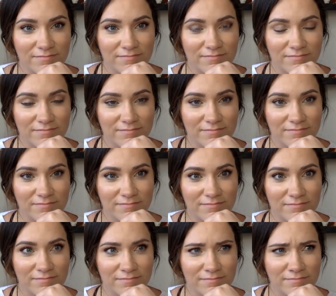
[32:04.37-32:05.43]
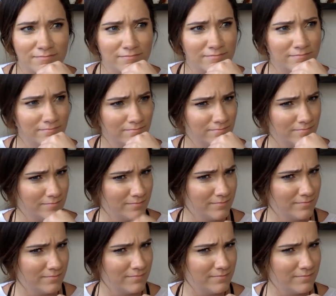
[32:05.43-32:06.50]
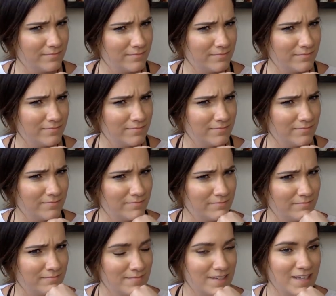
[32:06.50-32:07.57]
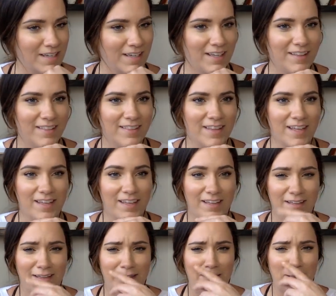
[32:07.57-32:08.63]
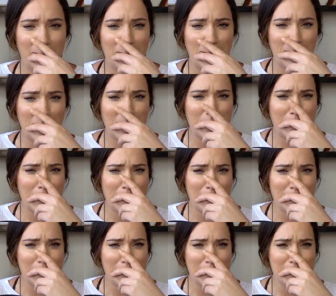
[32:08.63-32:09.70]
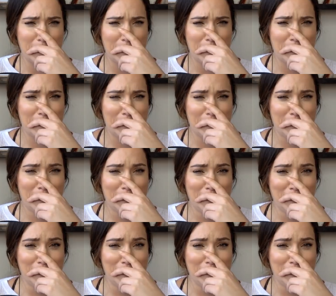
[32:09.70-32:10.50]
The person shown says nothing.